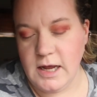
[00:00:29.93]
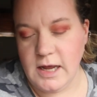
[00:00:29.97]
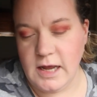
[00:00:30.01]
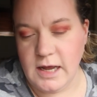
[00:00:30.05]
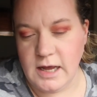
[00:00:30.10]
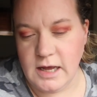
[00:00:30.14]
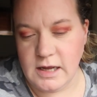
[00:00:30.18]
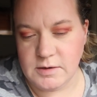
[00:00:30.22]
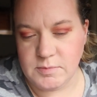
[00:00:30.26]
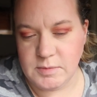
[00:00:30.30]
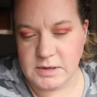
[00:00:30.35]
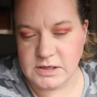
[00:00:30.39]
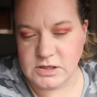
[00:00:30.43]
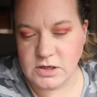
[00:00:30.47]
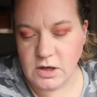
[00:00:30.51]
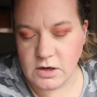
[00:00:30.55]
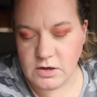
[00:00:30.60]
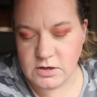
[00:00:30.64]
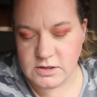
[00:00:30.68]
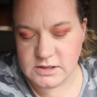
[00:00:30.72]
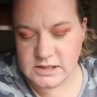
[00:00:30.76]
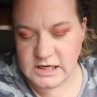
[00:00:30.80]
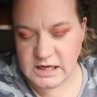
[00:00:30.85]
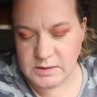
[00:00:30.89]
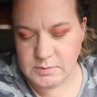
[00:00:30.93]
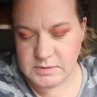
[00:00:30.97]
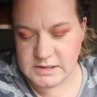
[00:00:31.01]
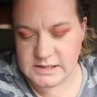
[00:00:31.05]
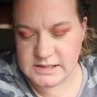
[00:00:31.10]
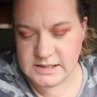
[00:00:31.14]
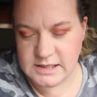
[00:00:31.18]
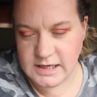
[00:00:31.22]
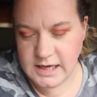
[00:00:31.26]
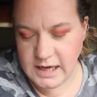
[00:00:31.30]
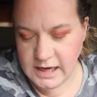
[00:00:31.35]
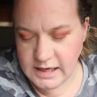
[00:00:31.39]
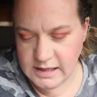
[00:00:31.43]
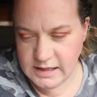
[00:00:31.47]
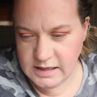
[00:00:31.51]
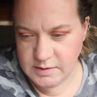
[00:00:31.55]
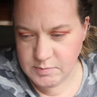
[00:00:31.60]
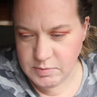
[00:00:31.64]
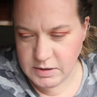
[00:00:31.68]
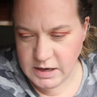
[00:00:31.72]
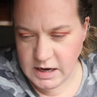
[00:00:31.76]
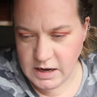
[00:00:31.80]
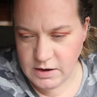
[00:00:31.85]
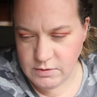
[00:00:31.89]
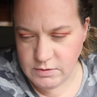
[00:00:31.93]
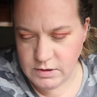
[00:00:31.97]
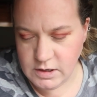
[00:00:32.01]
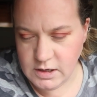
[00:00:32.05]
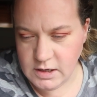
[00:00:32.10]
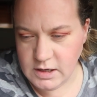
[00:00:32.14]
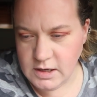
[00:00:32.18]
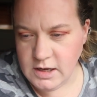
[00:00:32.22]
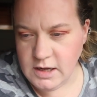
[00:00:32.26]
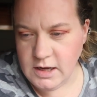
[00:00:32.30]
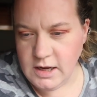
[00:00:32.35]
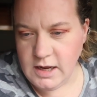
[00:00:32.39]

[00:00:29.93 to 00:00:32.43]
and my daughter's name is Kaylee Brown